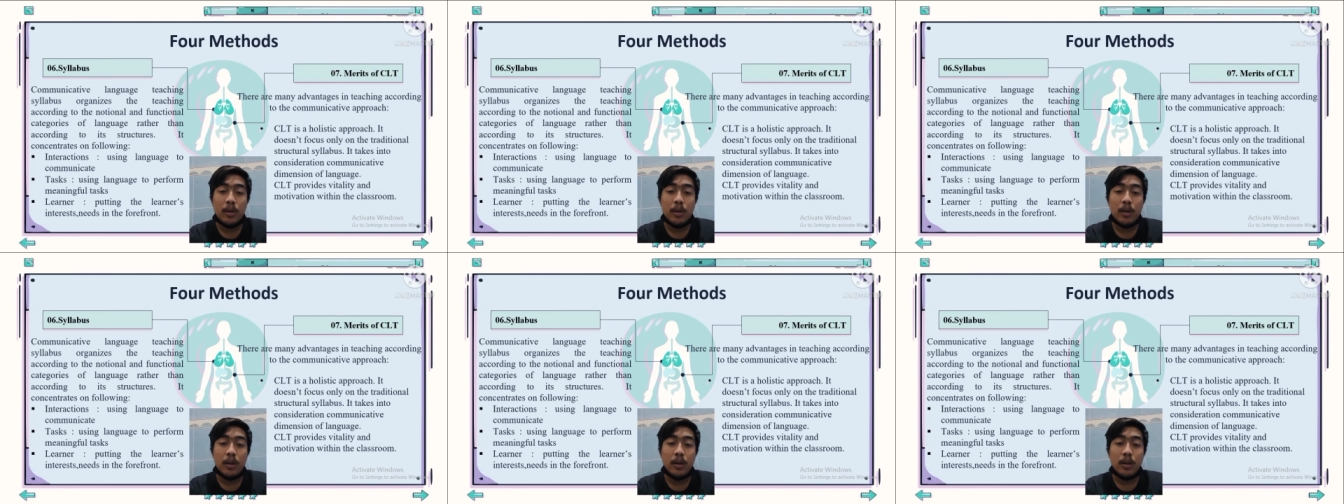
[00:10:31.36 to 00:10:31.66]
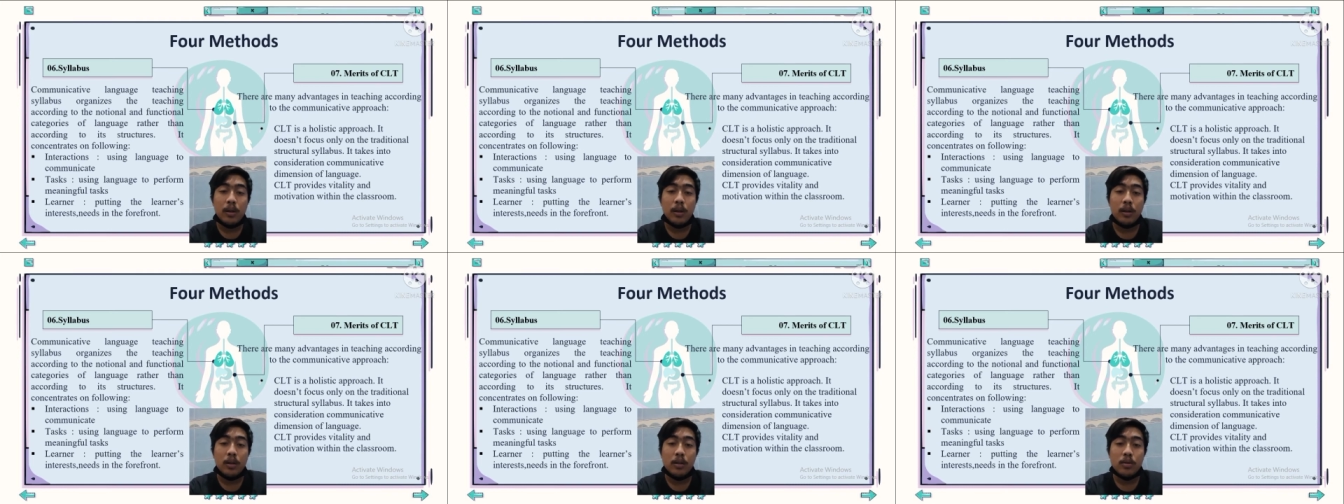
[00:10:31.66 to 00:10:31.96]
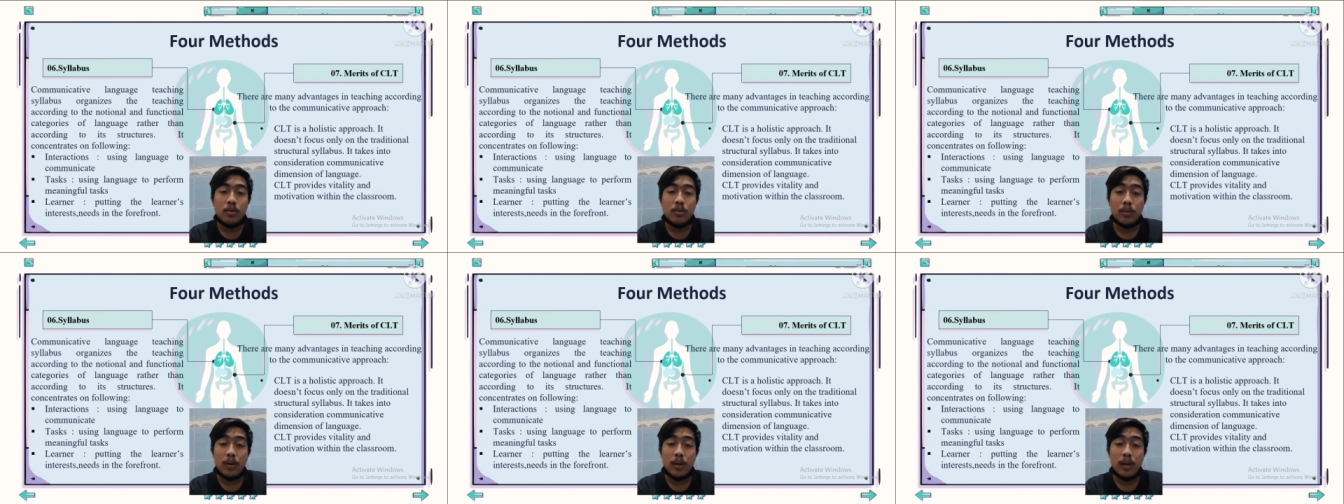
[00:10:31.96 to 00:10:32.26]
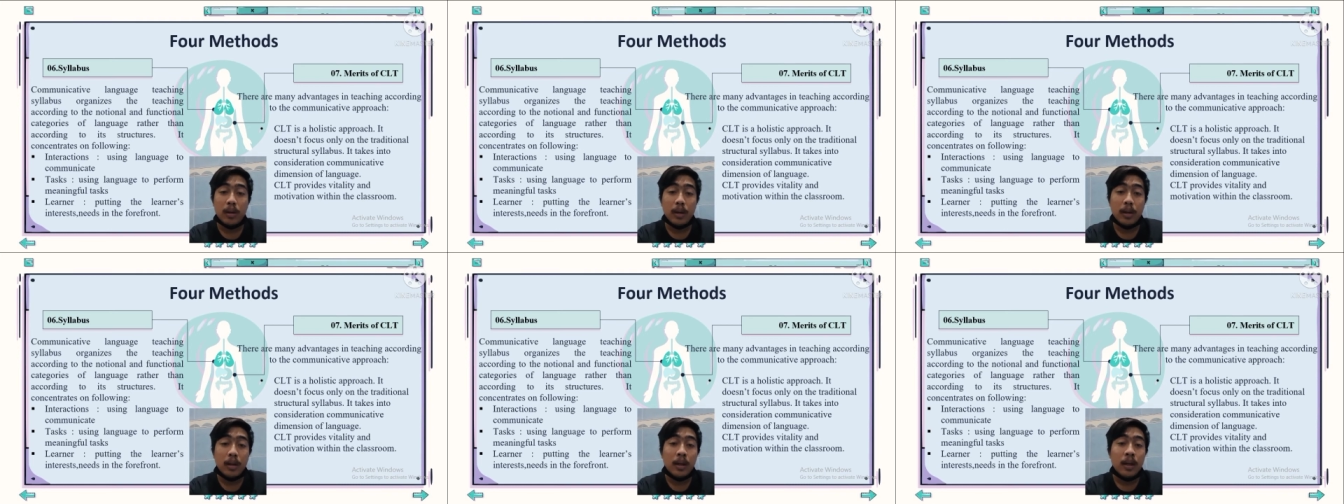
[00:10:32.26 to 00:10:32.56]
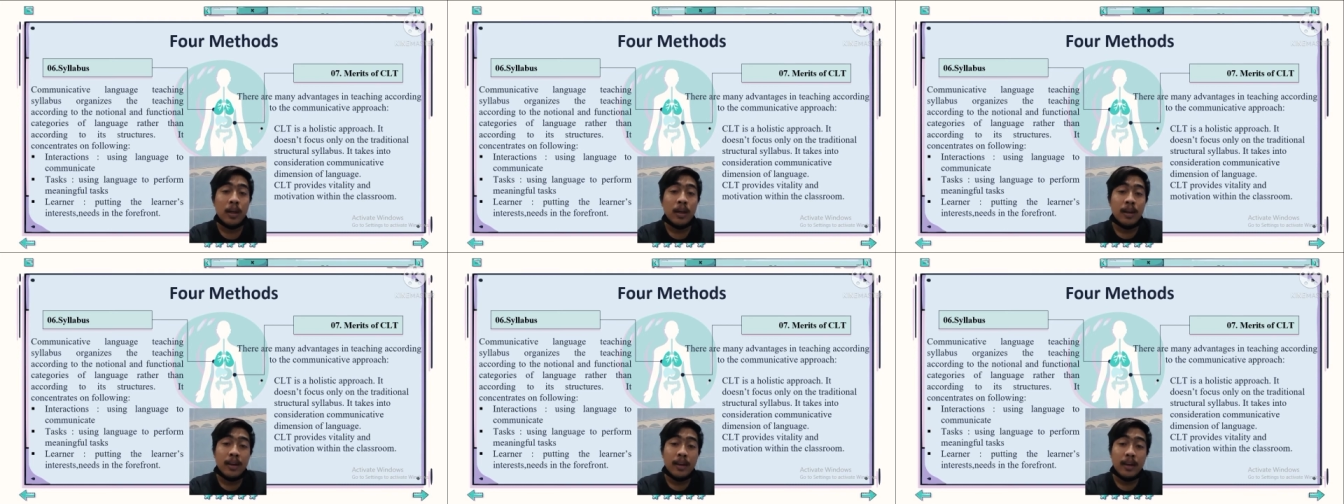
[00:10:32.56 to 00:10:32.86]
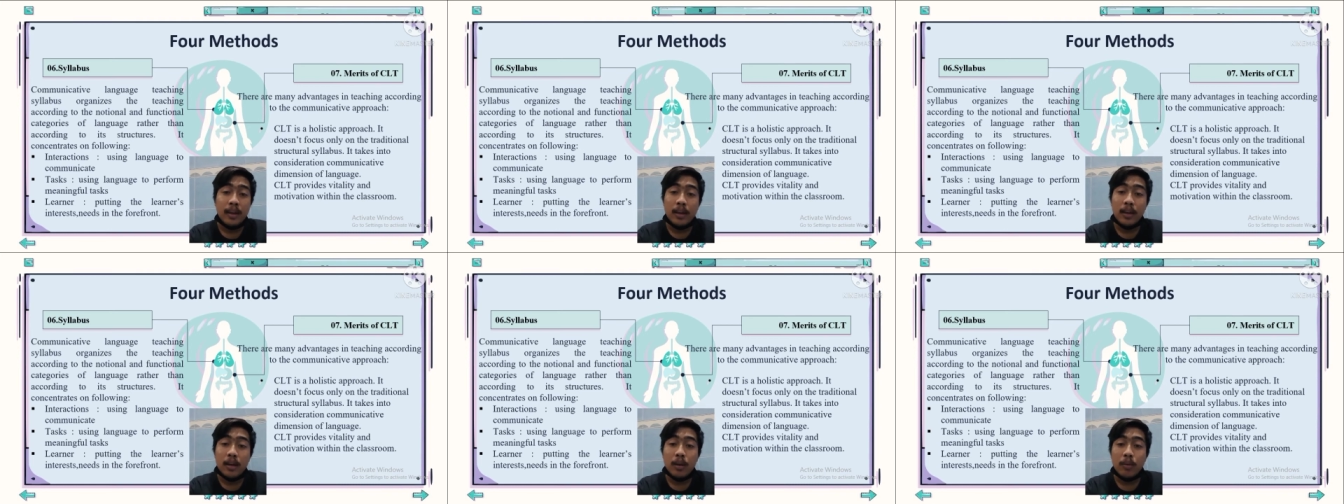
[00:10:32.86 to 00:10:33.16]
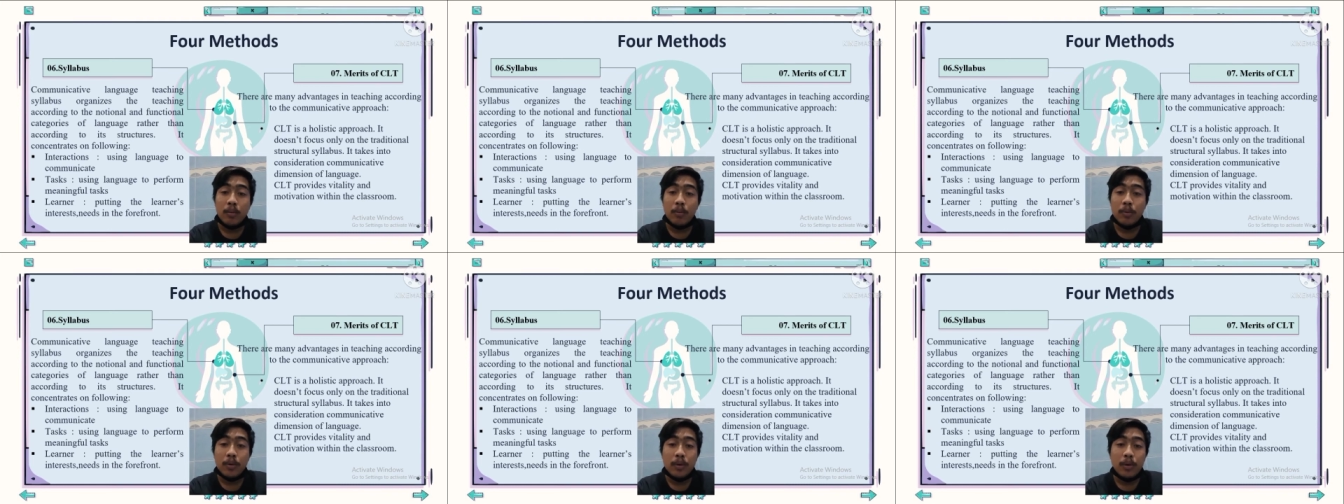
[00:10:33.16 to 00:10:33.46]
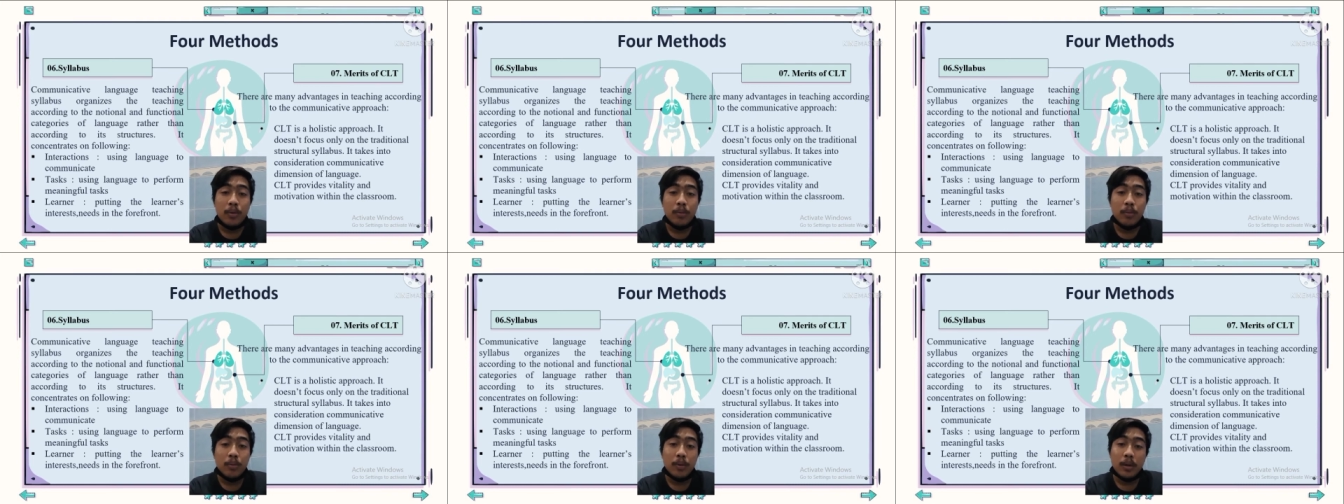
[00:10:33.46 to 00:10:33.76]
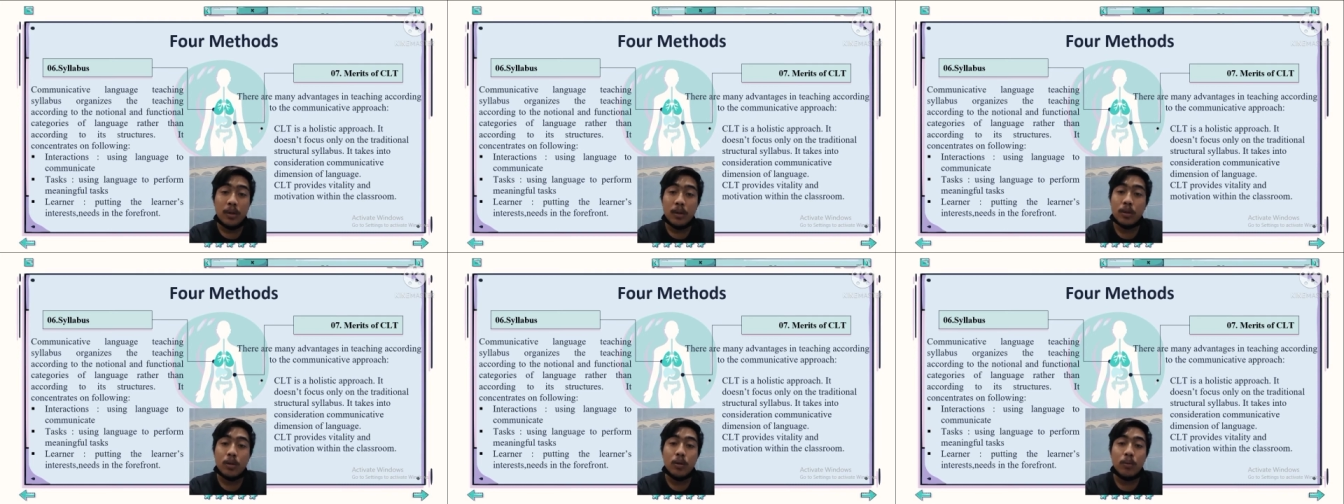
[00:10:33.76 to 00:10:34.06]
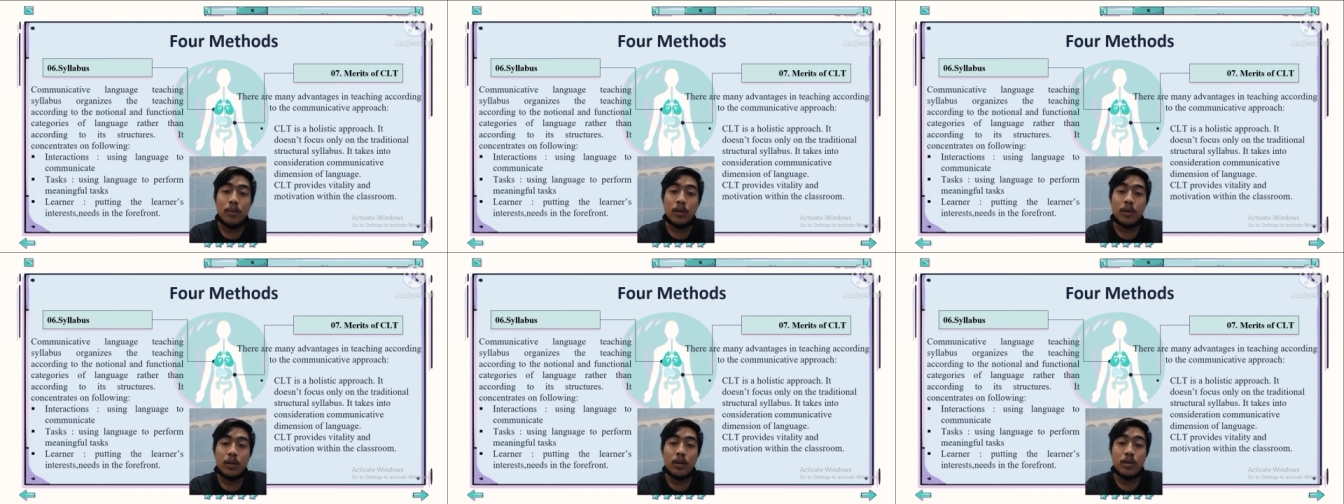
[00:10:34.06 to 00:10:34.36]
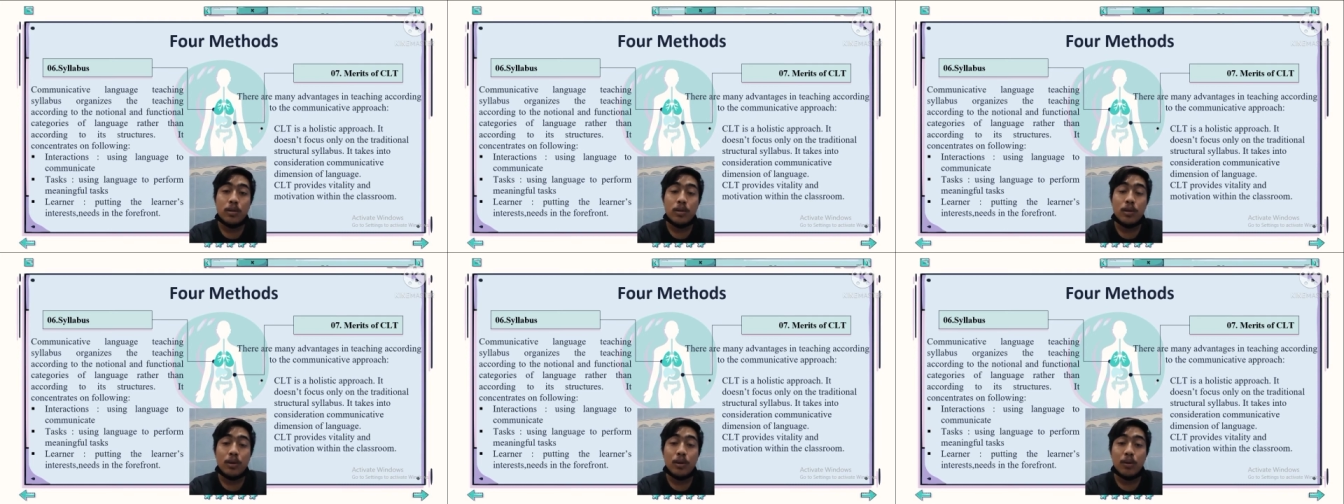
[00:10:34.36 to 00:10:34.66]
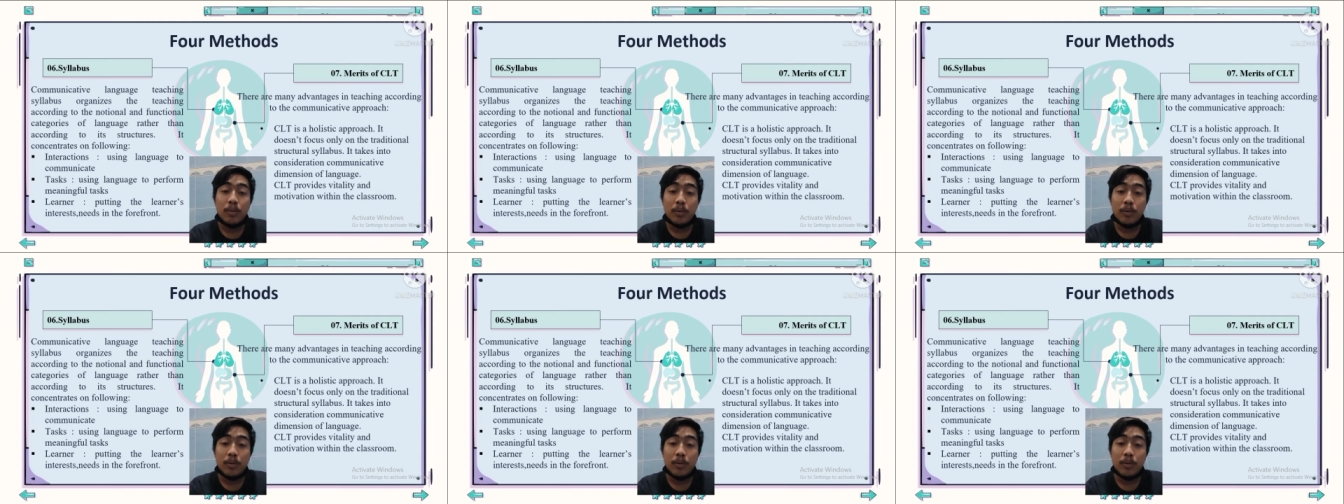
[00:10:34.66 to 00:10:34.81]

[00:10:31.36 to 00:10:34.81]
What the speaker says: And the last one, in a world where communication or